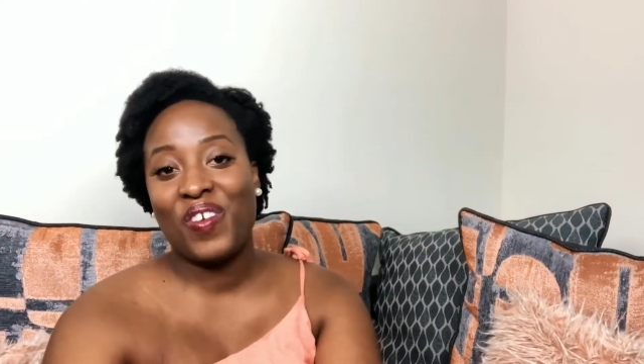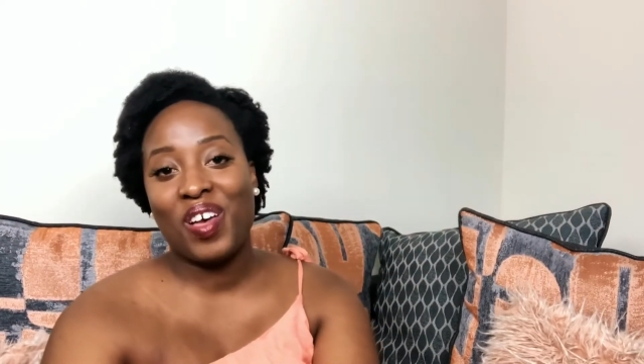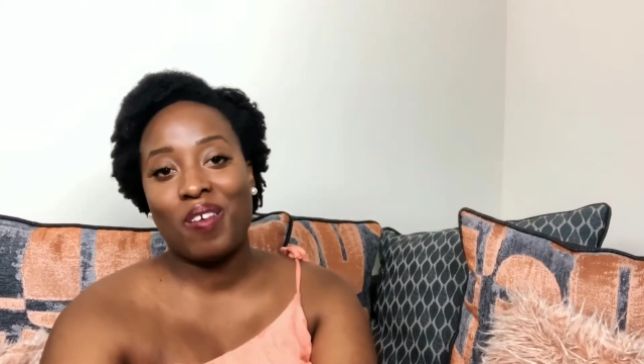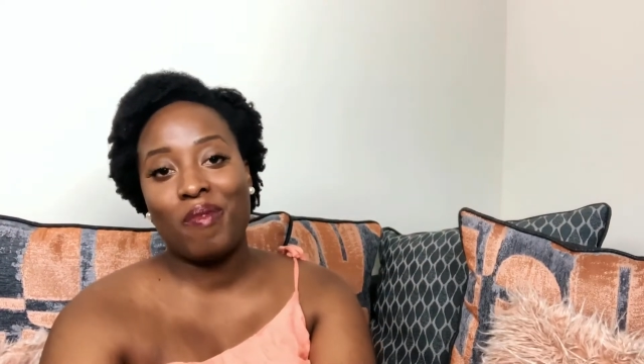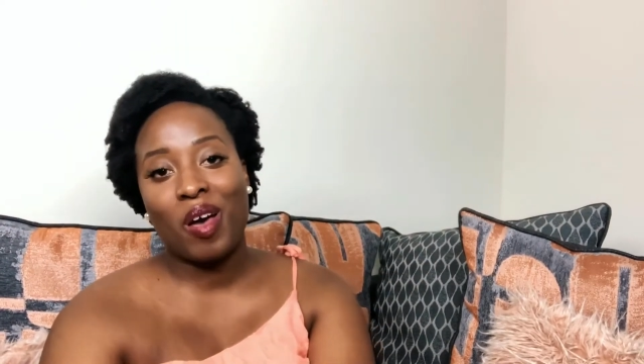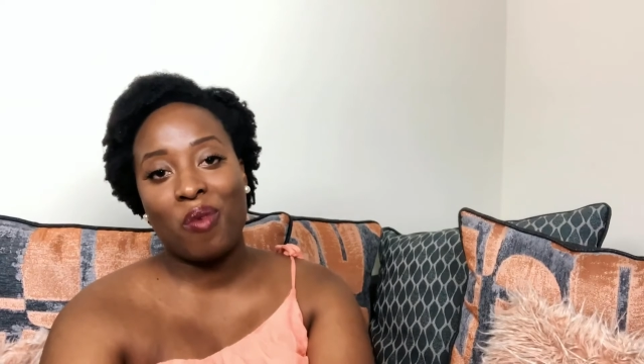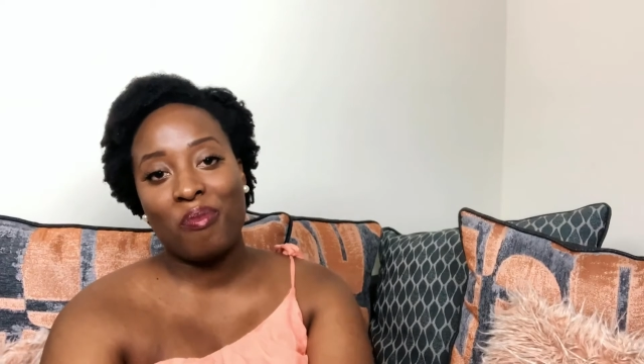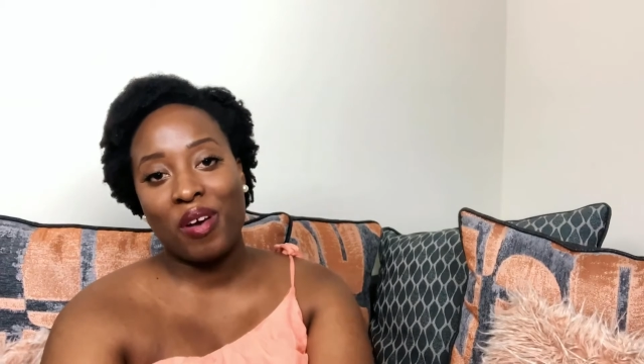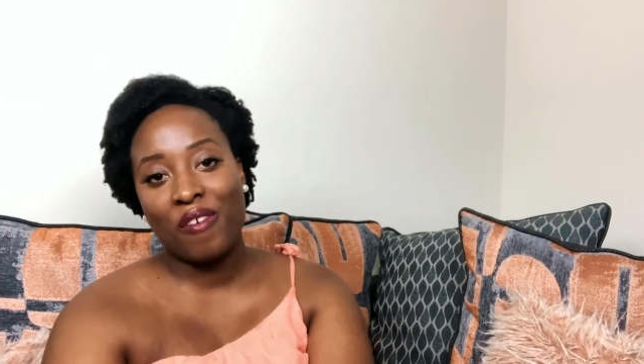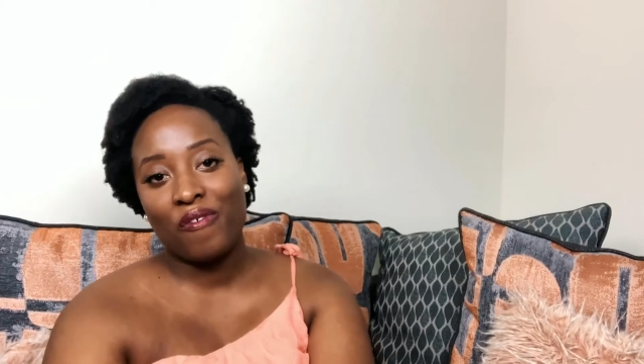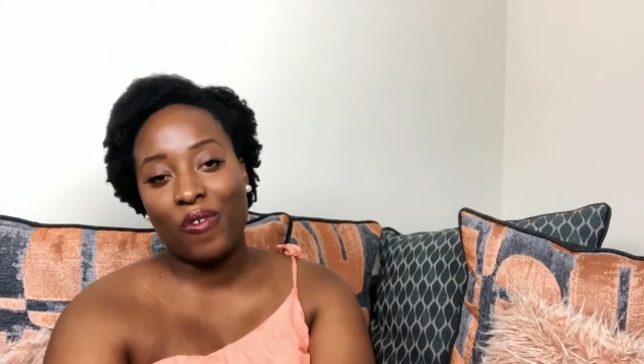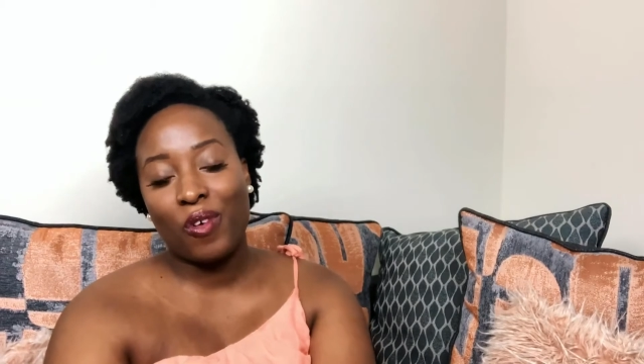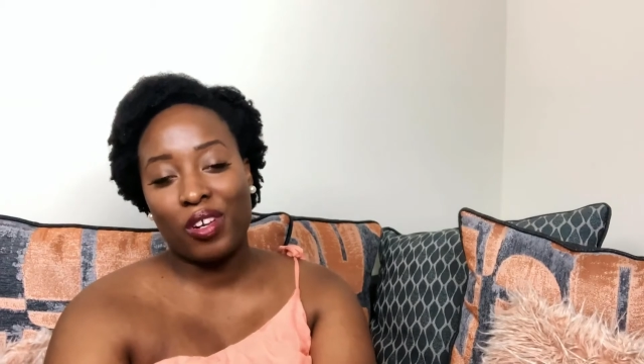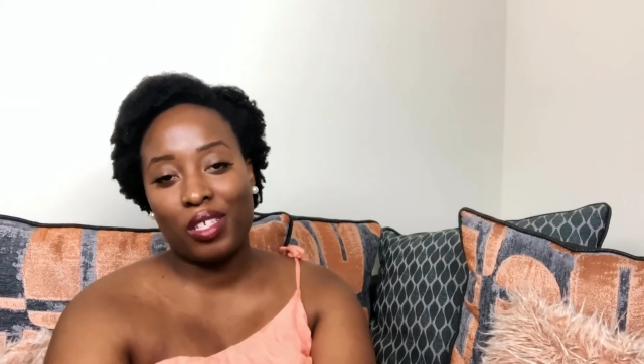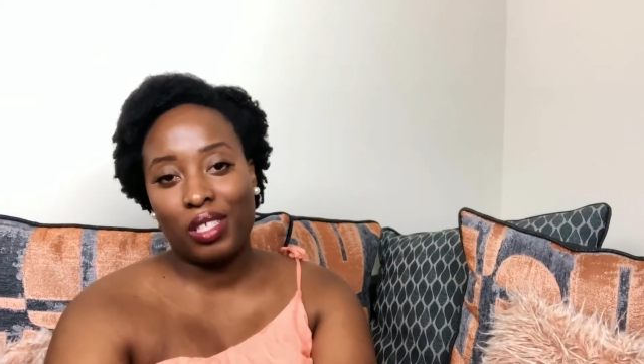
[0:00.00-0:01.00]
about my
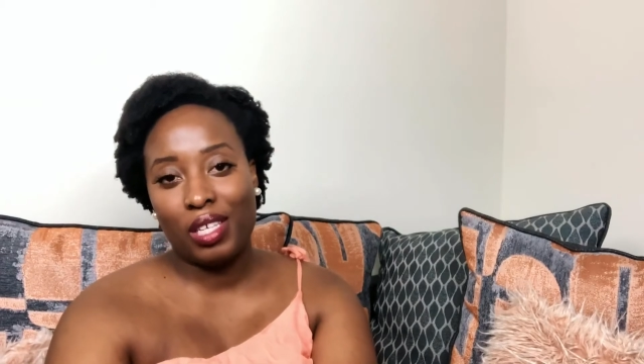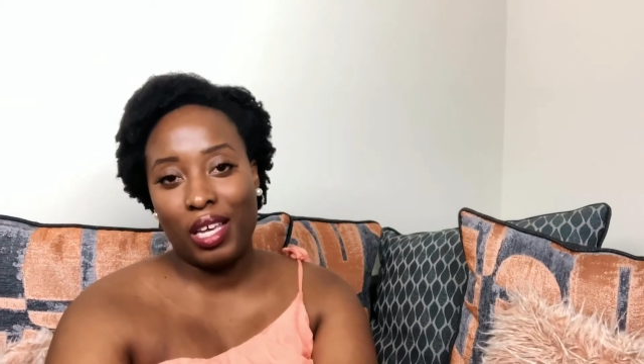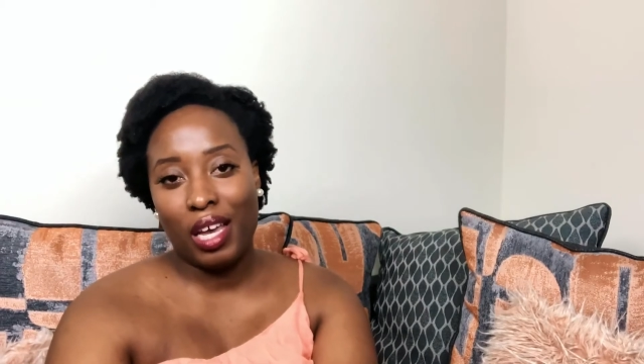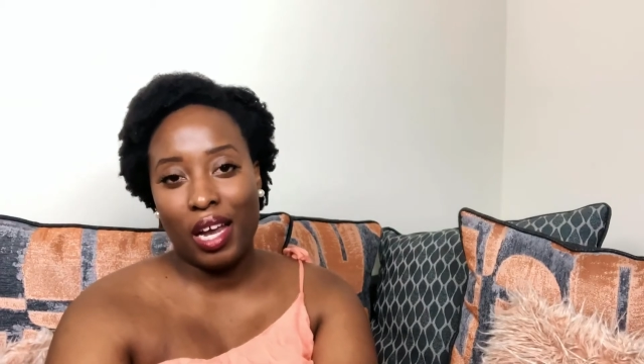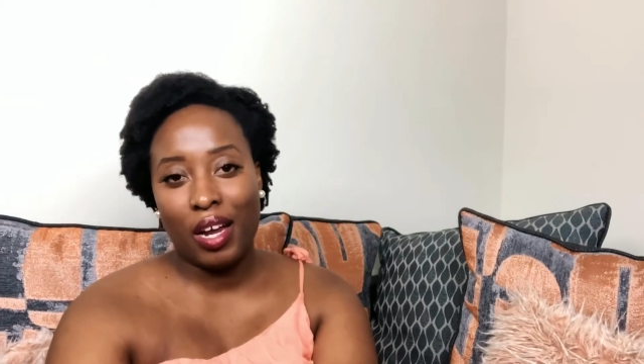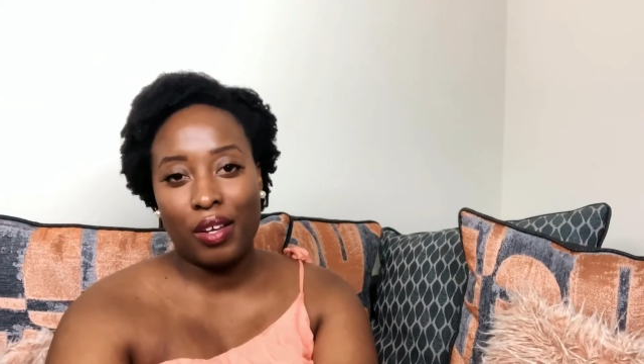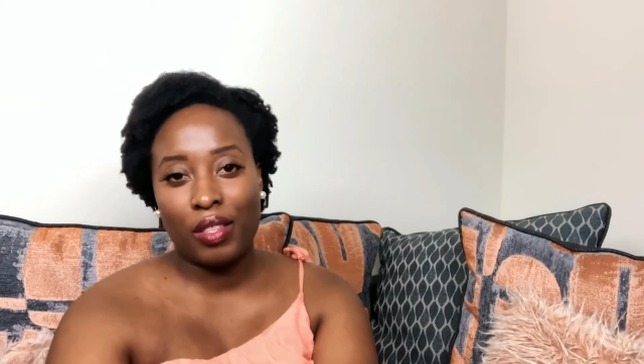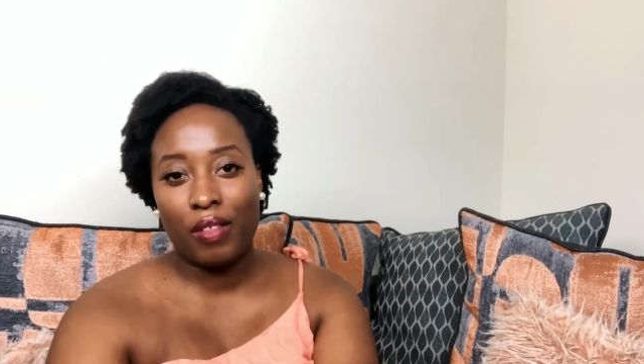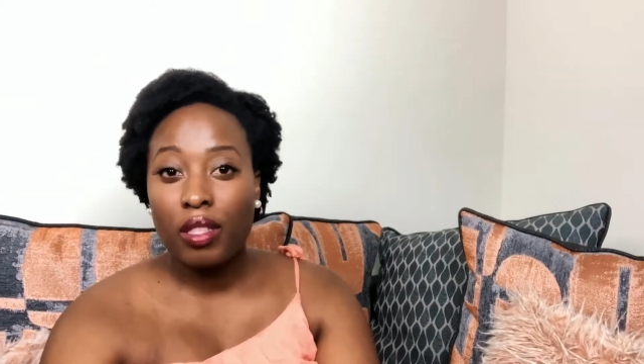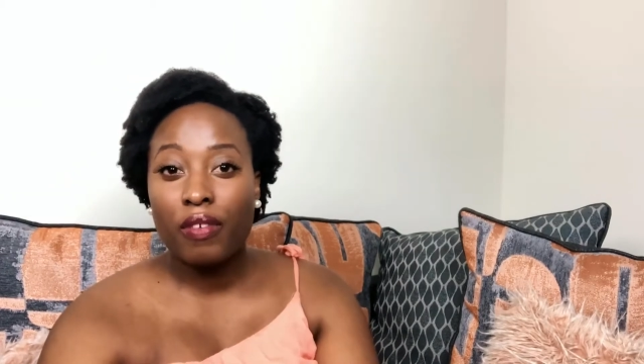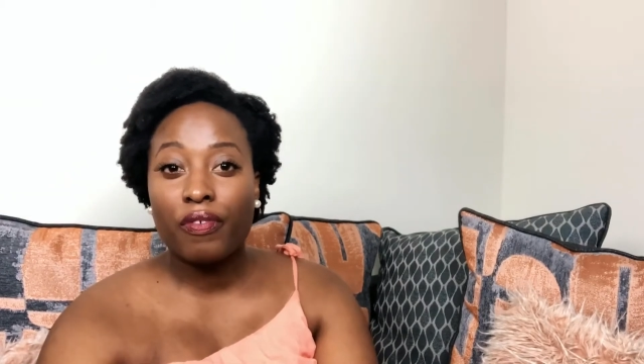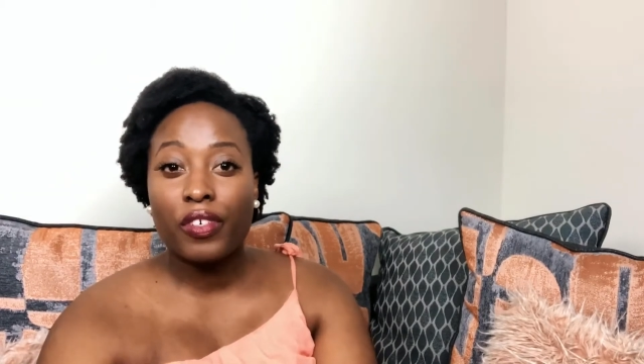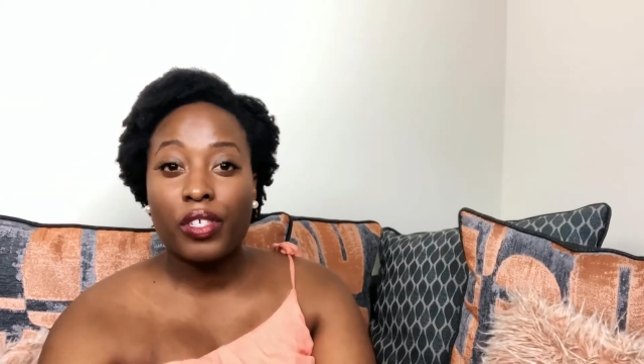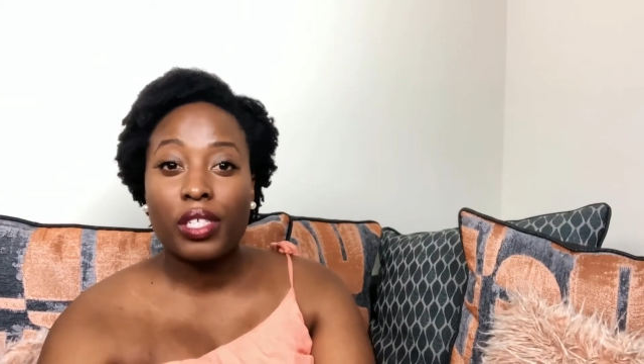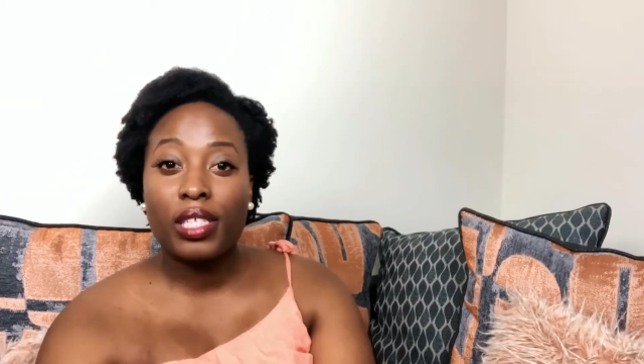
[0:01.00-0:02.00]
4C hair, the
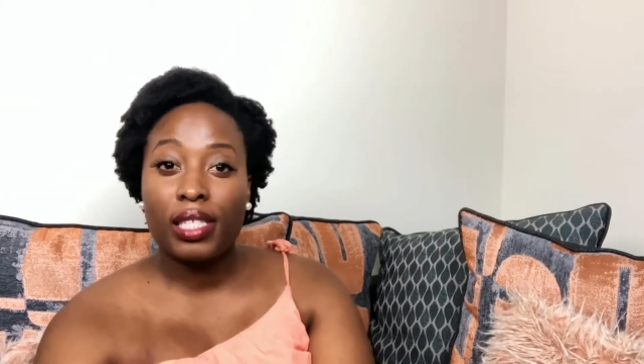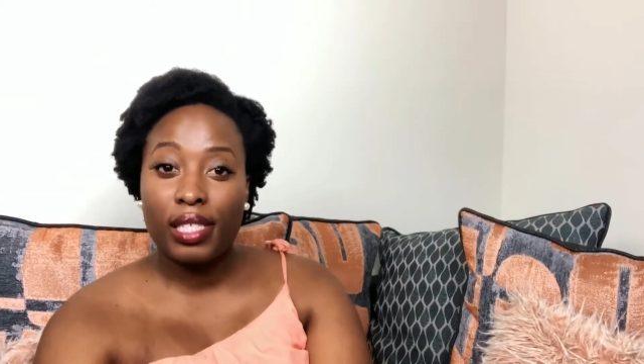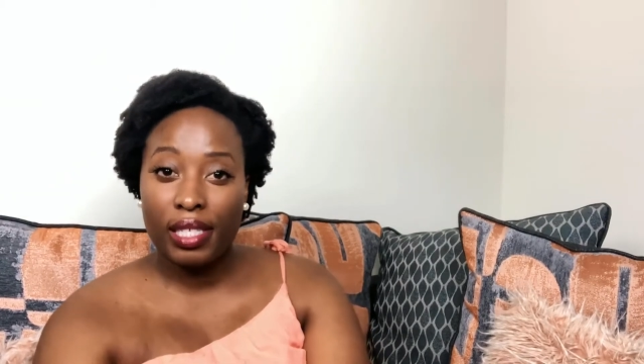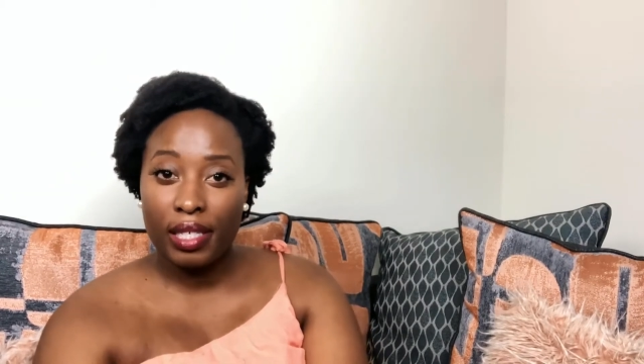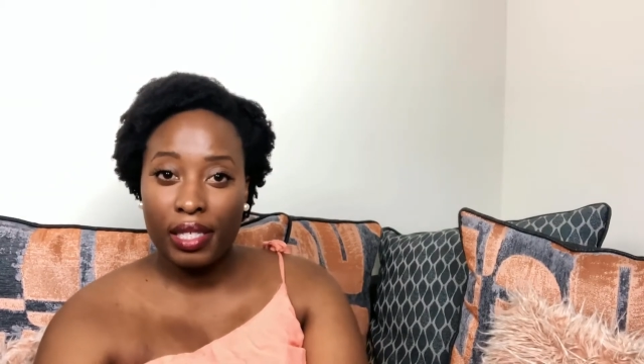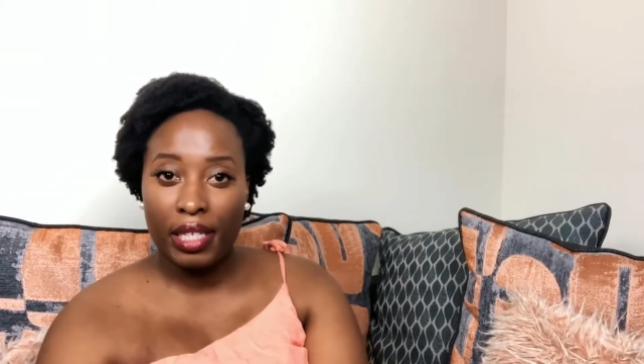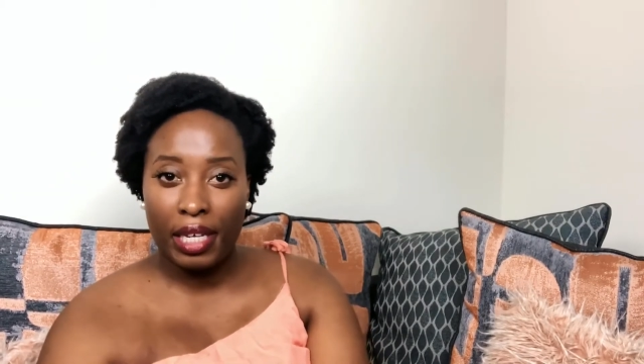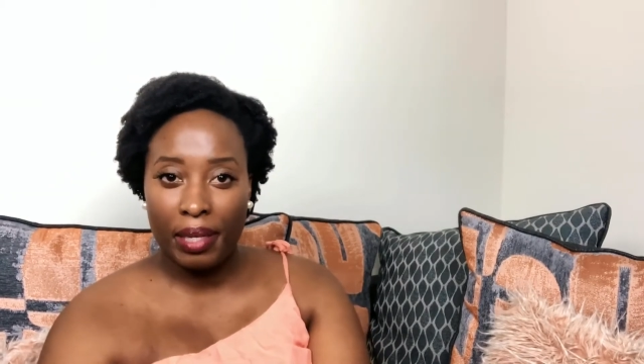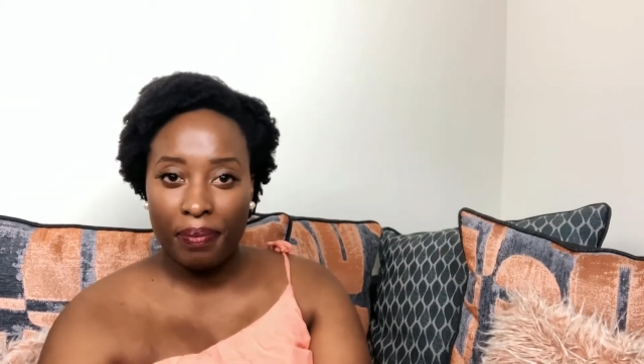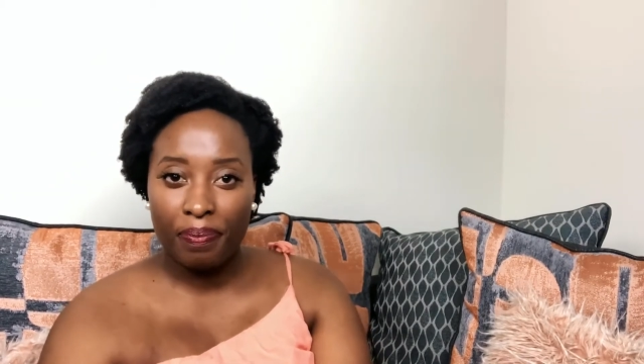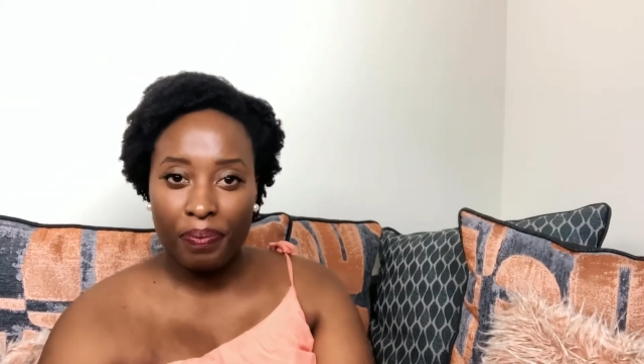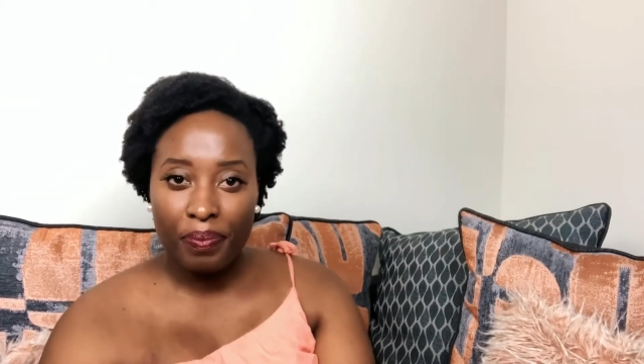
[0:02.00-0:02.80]
versatility.